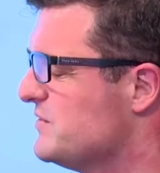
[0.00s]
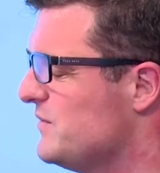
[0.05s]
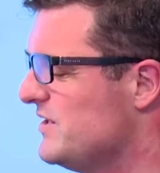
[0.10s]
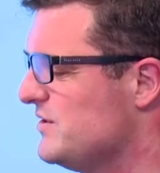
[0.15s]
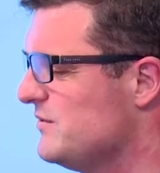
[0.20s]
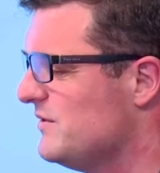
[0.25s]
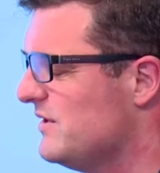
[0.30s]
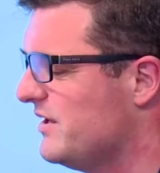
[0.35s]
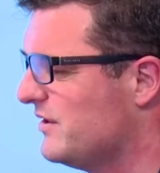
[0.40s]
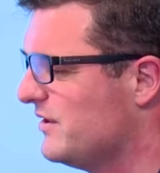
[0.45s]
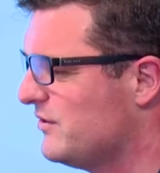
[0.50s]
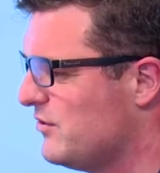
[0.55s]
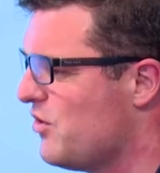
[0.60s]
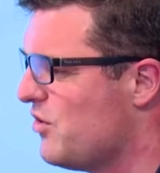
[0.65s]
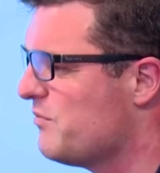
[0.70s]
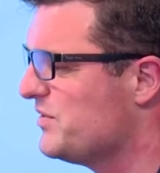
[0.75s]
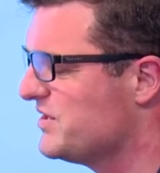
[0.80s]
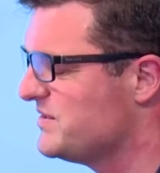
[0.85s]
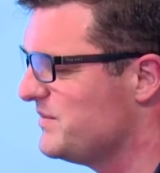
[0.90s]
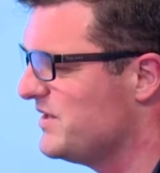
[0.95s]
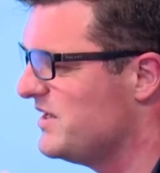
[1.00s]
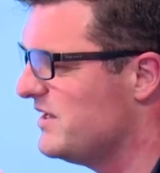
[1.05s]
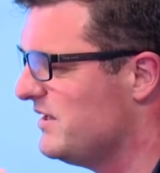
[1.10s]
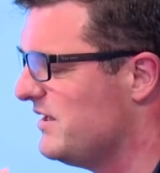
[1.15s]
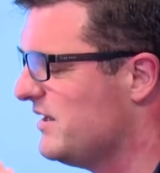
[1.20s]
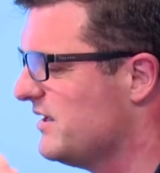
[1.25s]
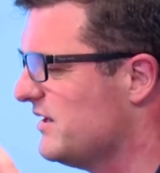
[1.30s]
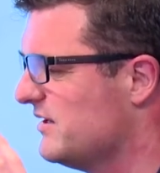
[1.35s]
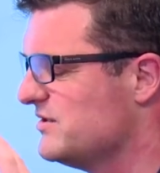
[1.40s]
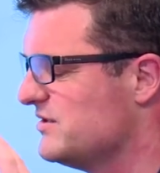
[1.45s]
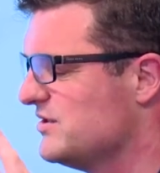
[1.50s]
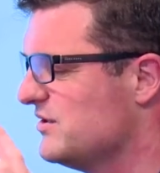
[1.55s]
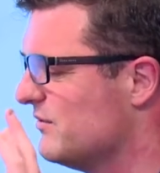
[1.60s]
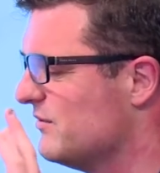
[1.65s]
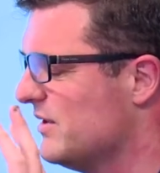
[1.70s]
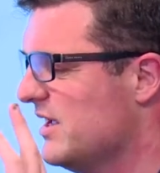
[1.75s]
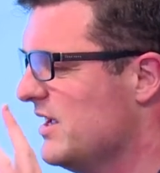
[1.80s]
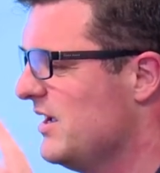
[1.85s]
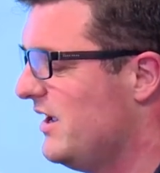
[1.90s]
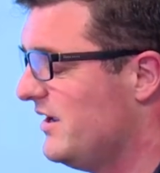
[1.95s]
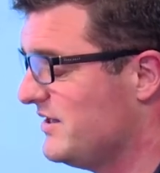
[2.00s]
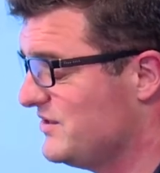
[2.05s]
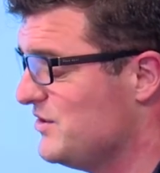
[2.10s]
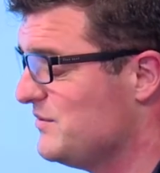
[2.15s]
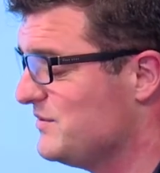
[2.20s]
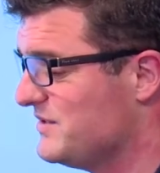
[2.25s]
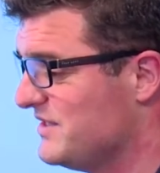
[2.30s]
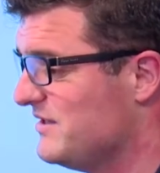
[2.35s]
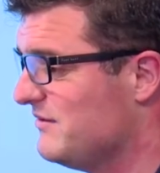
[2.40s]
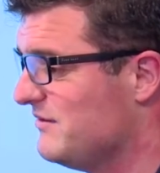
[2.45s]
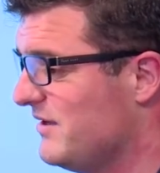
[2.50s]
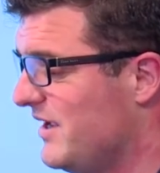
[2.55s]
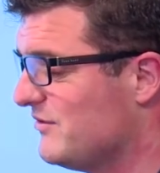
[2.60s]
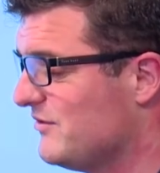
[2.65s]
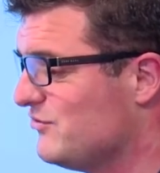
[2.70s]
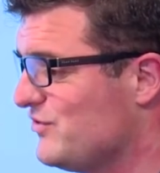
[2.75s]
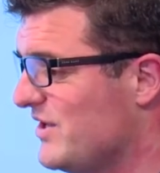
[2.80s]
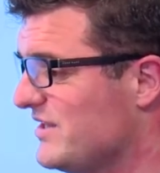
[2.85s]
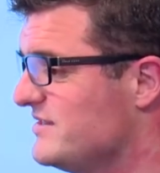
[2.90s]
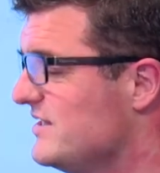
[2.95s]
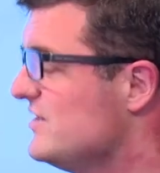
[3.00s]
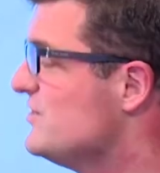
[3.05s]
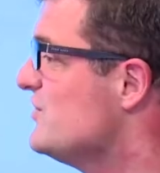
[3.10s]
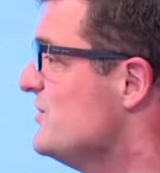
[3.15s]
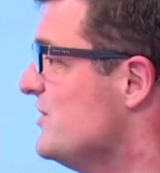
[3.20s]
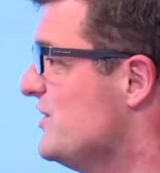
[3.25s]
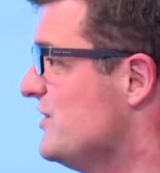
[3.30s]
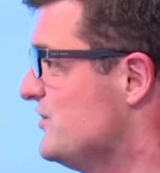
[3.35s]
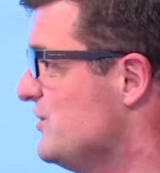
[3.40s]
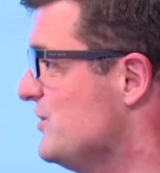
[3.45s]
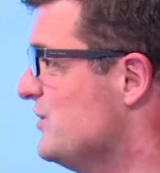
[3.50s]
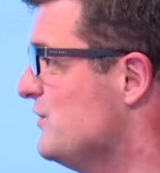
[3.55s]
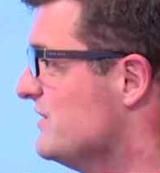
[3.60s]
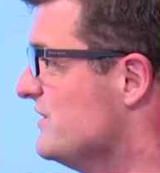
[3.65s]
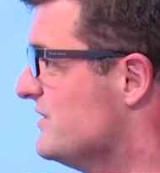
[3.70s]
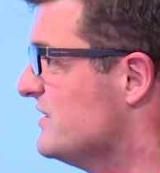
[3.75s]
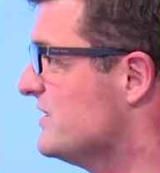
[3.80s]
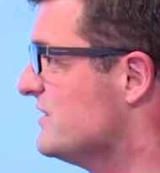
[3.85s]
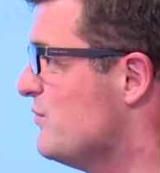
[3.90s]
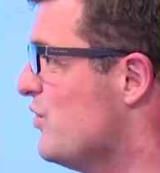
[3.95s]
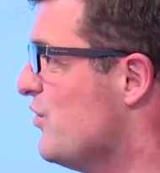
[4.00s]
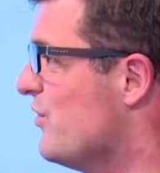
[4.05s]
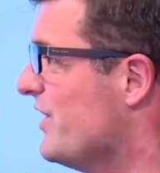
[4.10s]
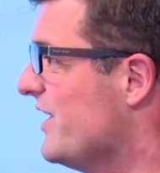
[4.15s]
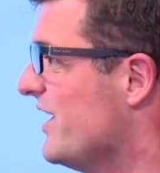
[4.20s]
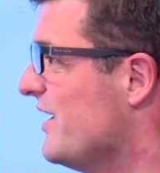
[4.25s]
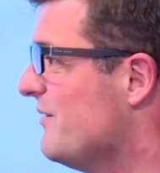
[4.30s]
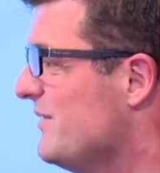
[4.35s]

So I do a lot of corporate speaking, and I do actually was in uh, transition year students this morning.